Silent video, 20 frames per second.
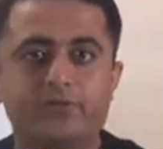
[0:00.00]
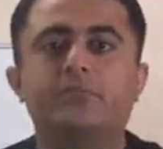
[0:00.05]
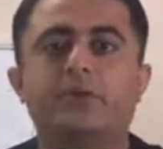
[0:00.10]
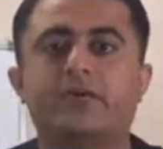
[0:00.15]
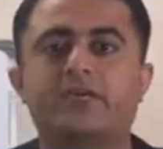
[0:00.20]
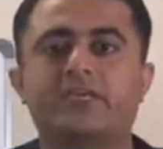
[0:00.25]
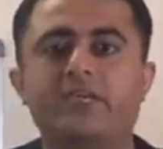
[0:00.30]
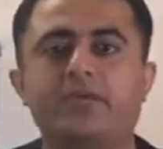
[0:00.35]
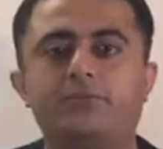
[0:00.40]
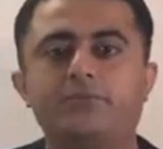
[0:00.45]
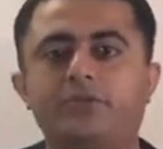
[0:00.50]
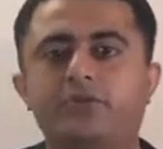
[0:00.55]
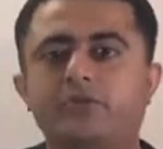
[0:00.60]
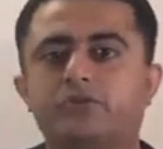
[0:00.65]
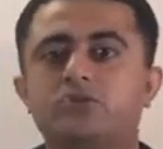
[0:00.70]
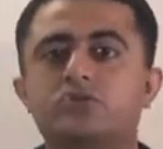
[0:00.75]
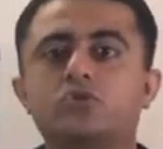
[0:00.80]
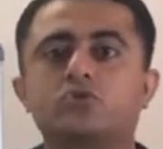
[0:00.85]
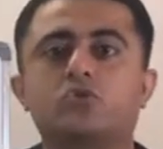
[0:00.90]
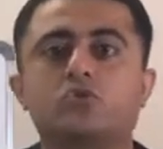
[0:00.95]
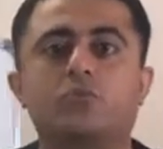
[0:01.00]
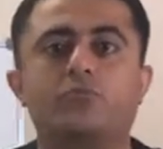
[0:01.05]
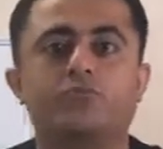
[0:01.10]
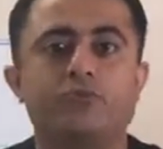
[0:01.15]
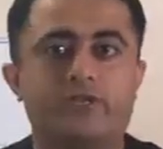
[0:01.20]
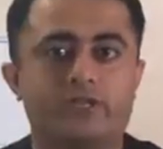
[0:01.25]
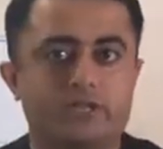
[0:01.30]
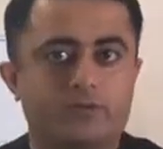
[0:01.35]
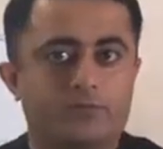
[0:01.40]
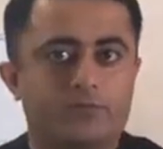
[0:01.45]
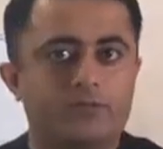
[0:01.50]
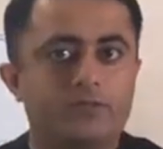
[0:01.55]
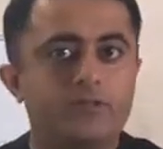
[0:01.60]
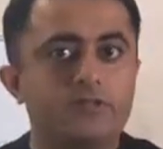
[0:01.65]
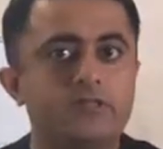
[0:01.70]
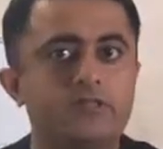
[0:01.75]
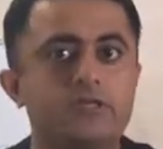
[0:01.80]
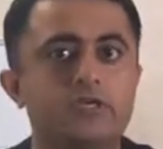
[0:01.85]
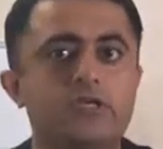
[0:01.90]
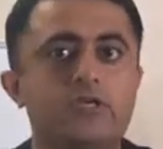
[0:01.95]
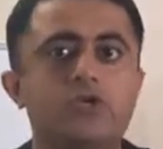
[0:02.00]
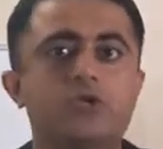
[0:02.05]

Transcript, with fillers: By keeping your scope variable,